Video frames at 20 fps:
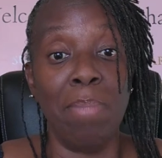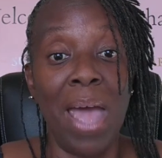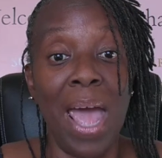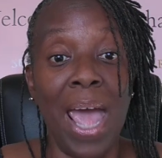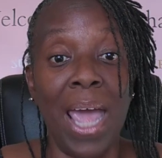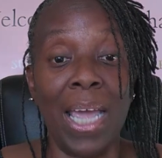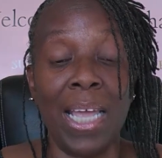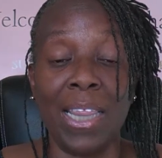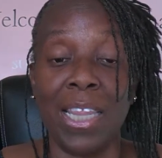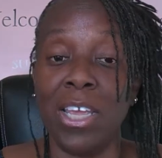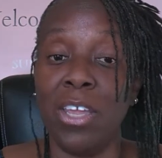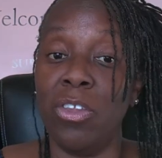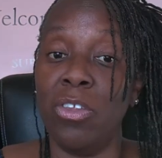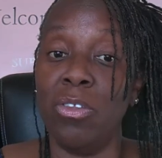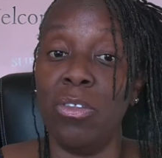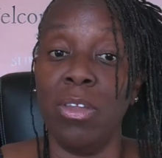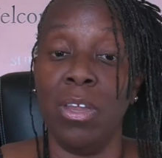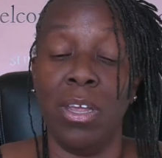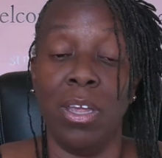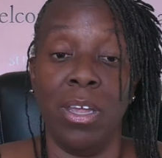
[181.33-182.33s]
back,
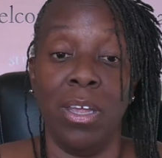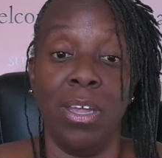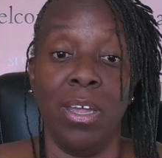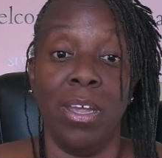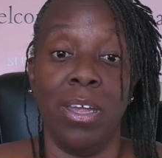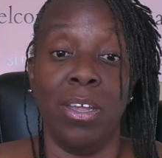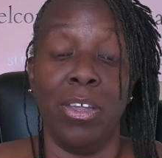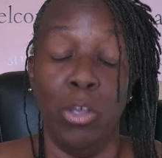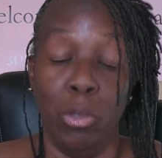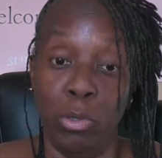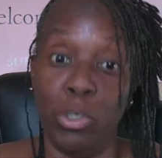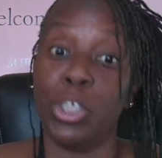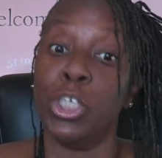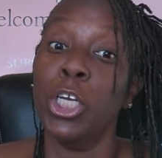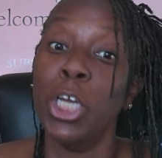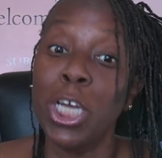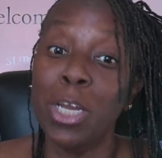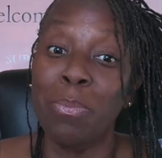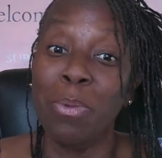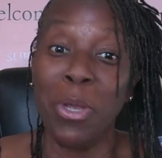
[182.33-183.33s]
then you
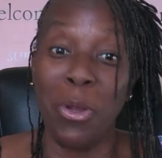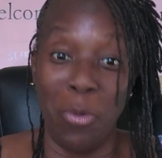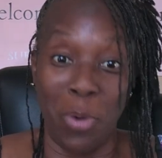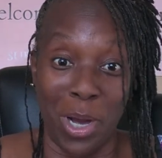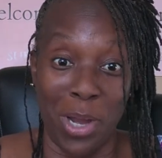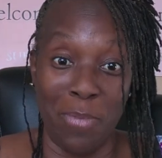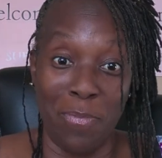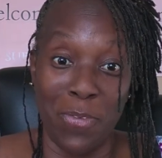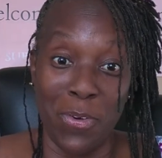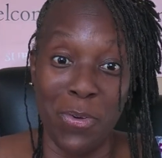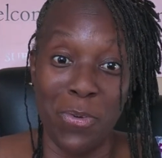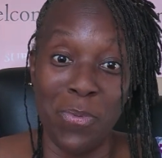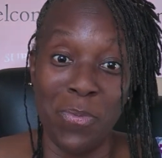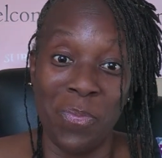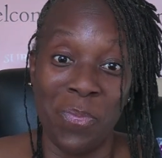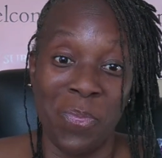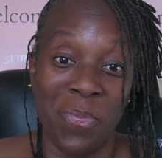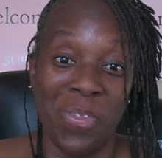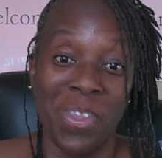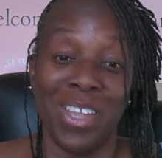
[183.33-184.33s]
should be grateful.